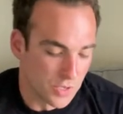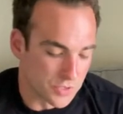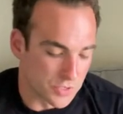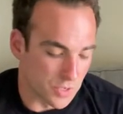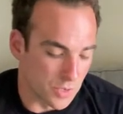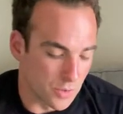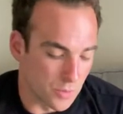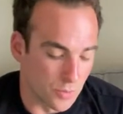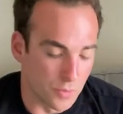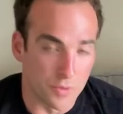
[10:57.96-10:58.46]

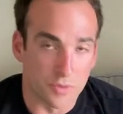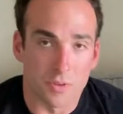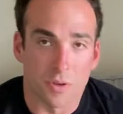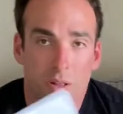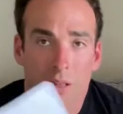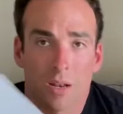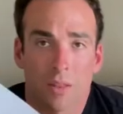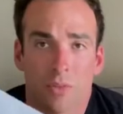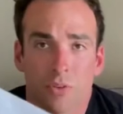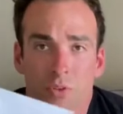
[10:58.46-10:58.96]
So a
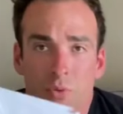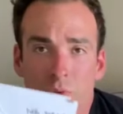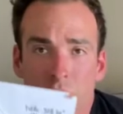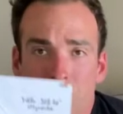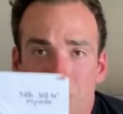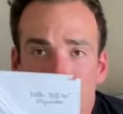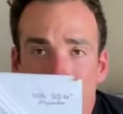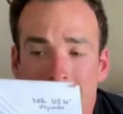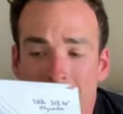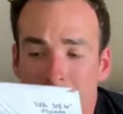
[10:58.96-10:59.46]
lot of those were
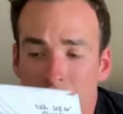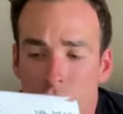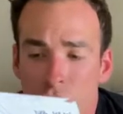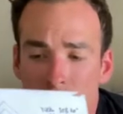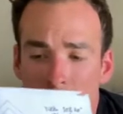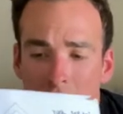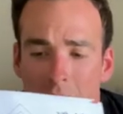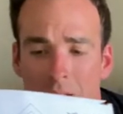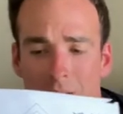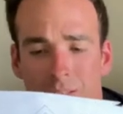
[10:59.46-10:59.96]
standing
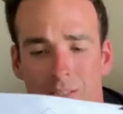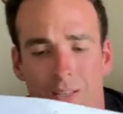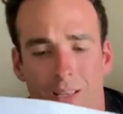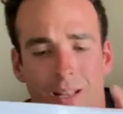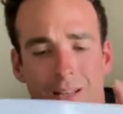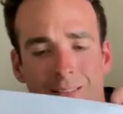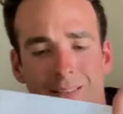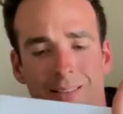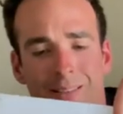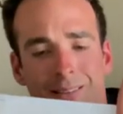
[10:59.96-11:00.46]
shots,
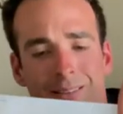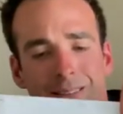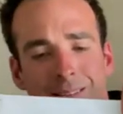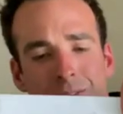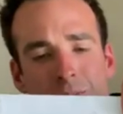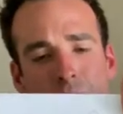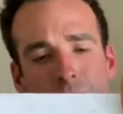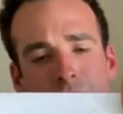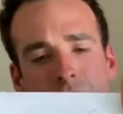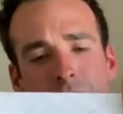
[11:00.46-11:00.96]
and
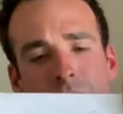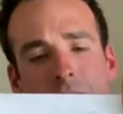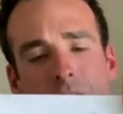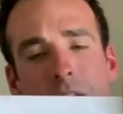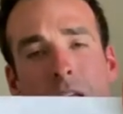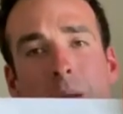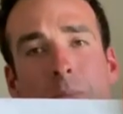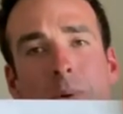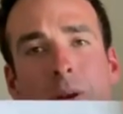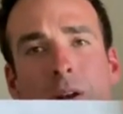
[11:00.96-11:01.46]
we're still
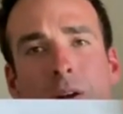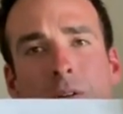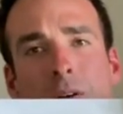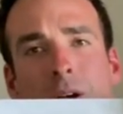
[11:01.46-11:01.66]
keeping it